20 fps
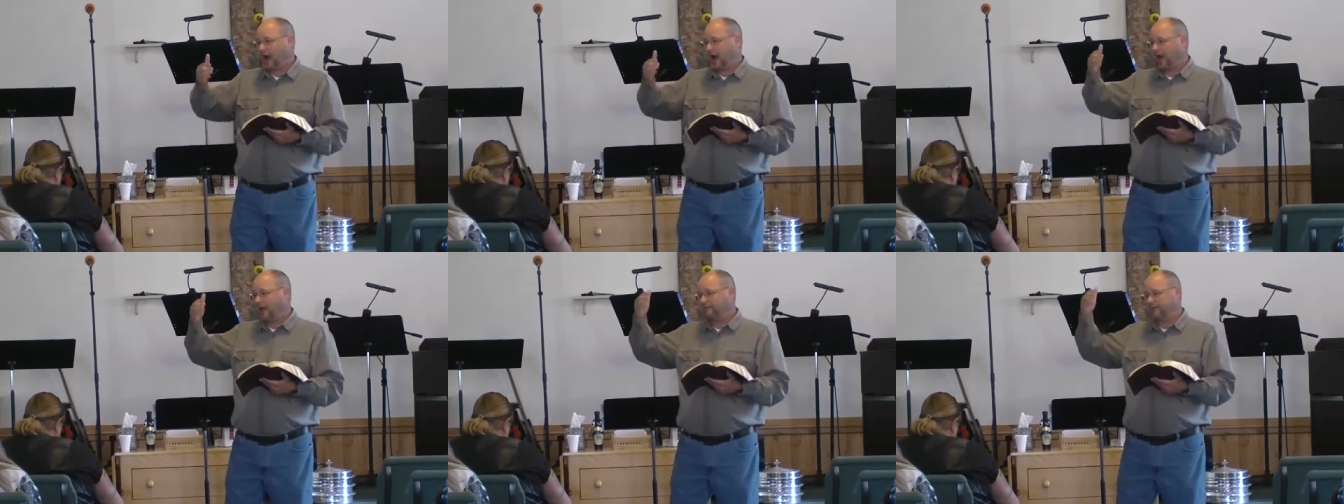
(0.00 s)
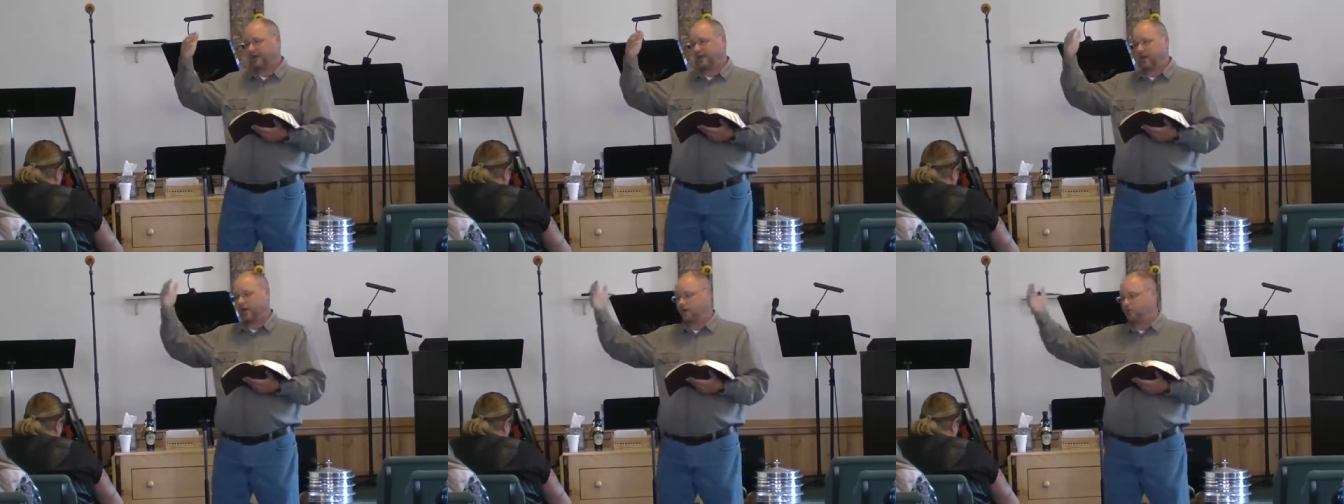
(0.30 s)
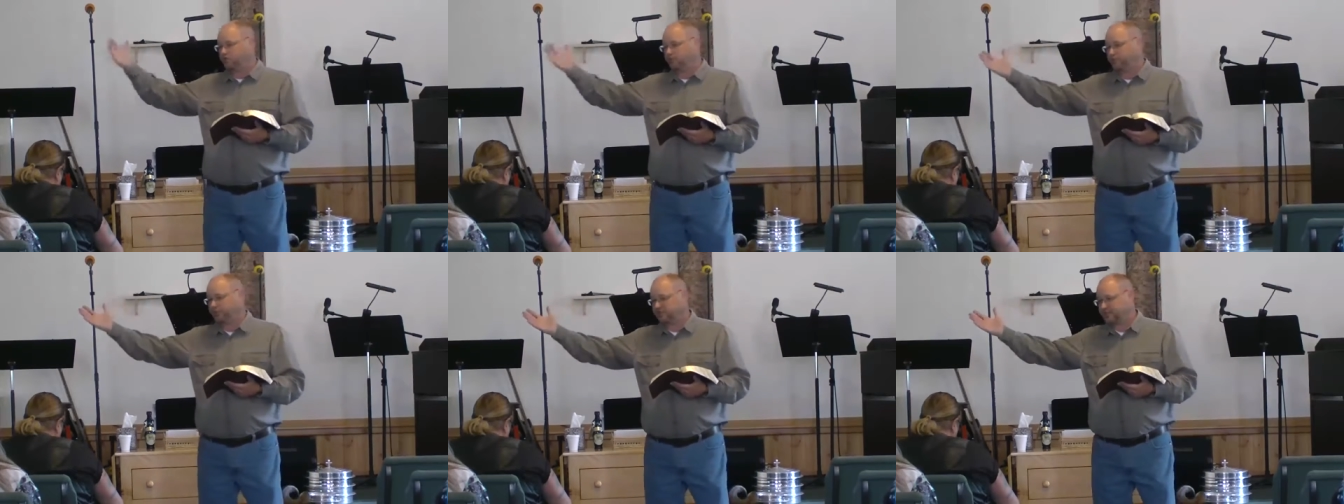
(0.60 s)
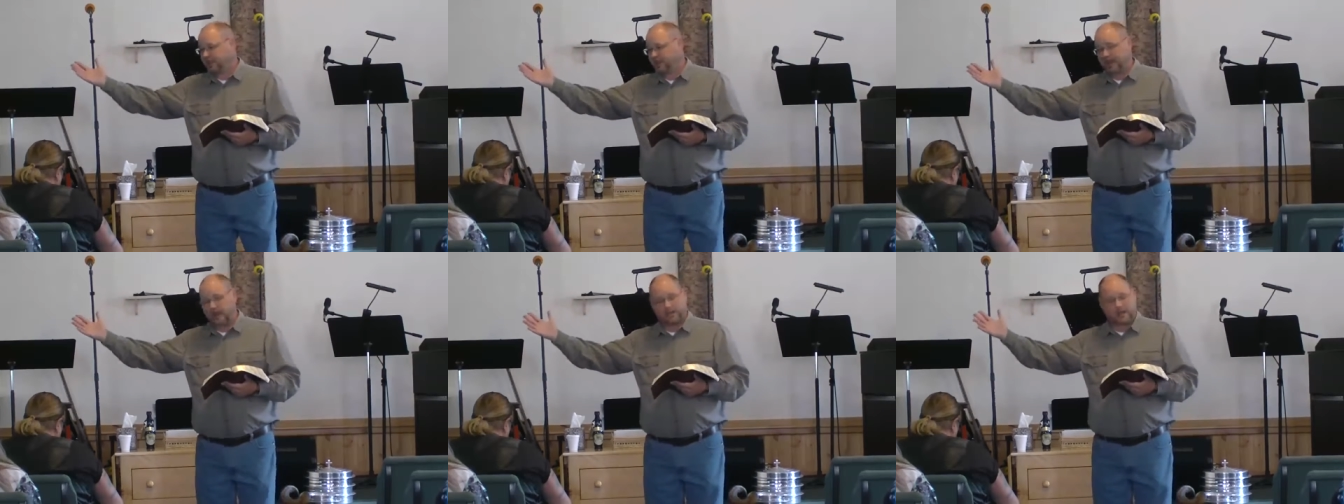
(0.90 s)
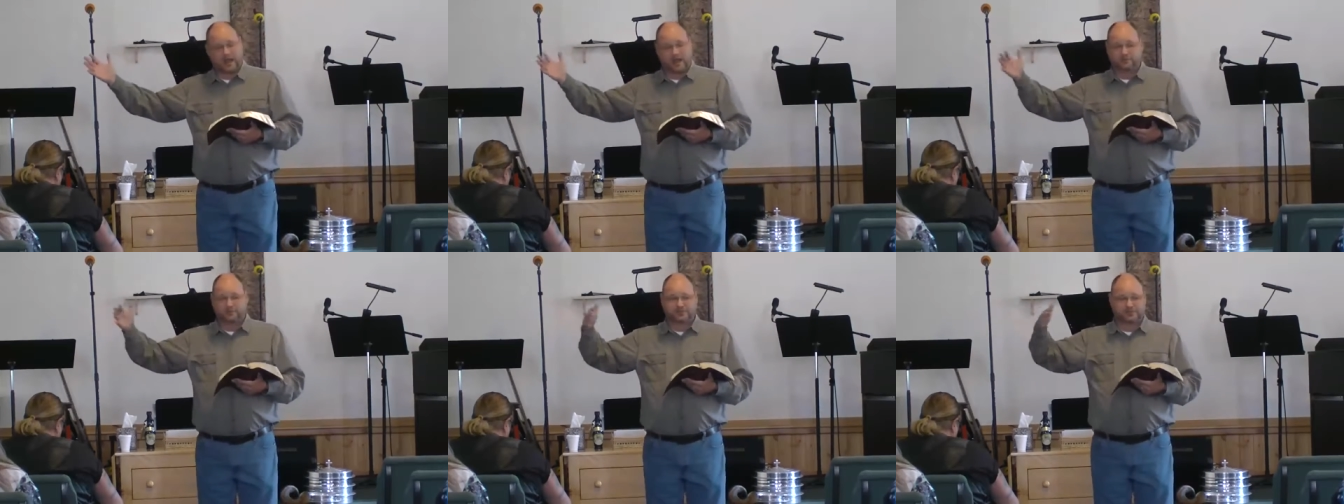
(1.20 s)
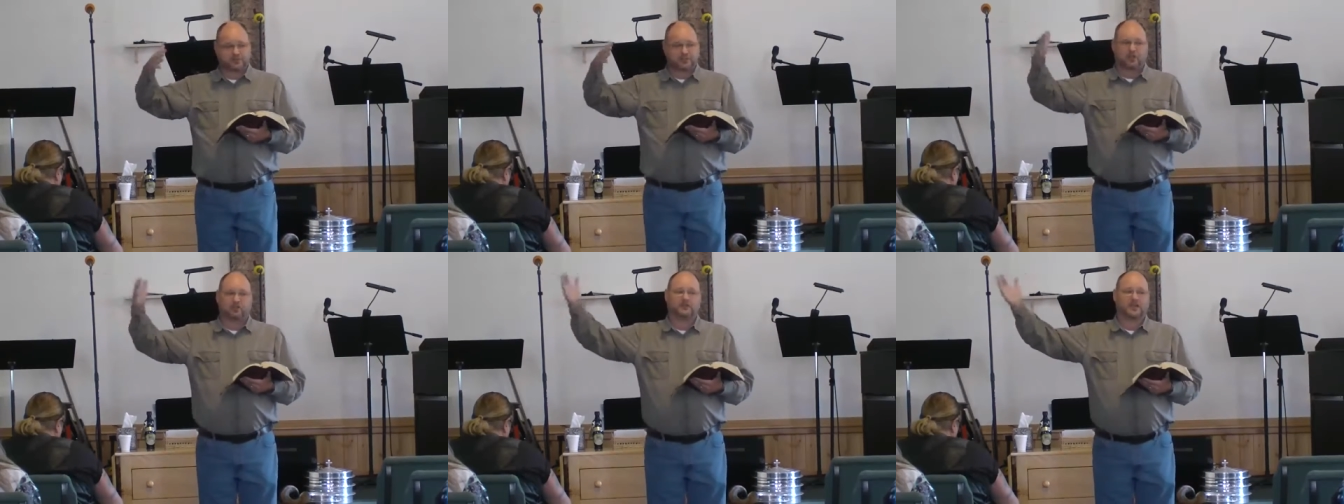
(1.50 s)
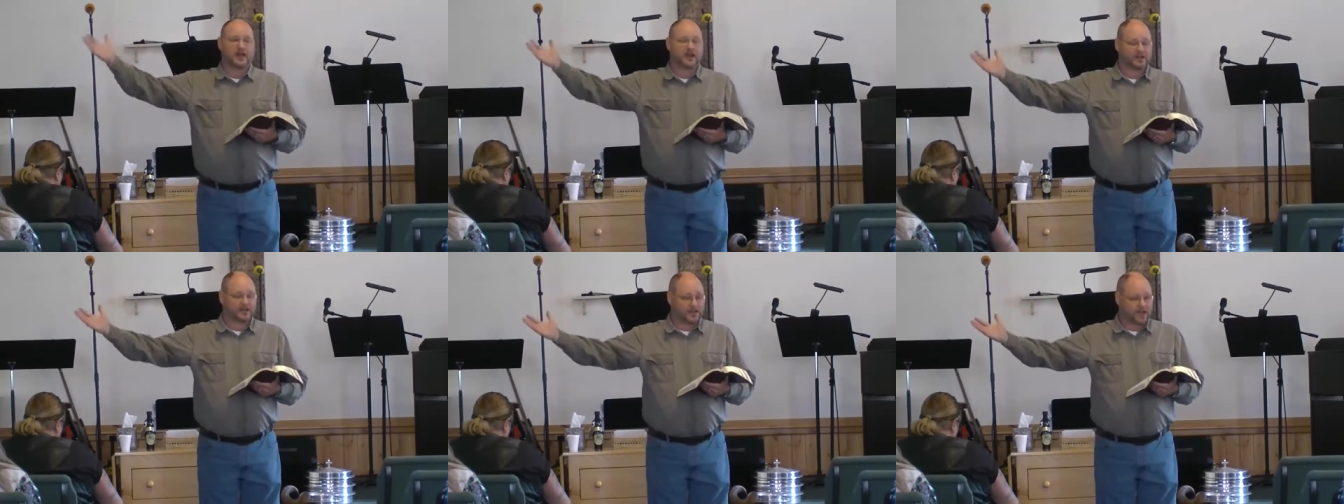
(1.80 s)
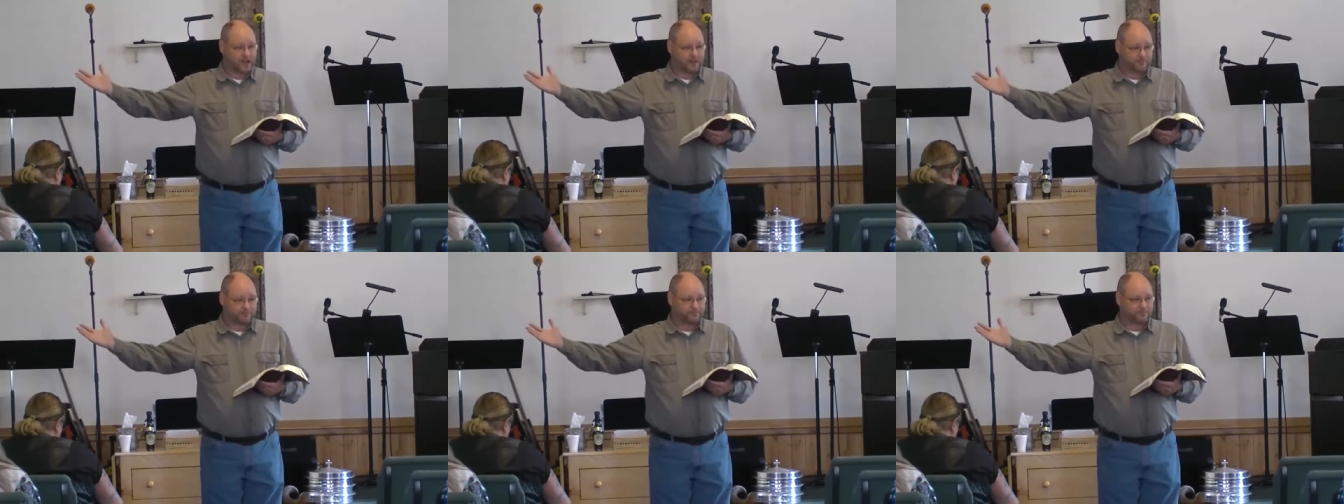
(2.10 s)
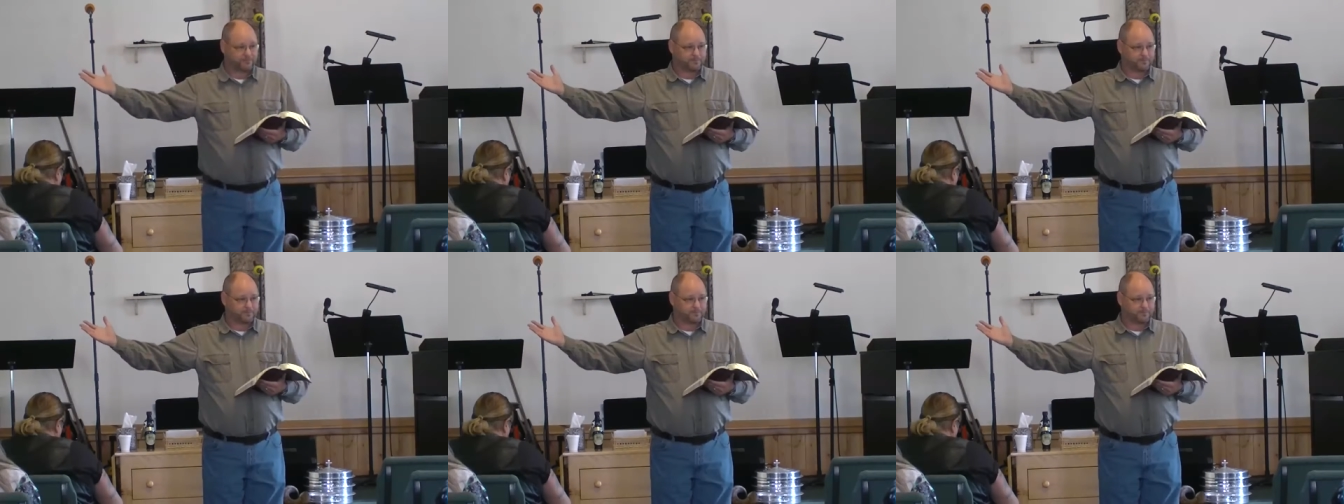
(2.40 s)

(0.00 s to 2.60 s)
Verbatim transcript: I've got 100% and I, am still not enough.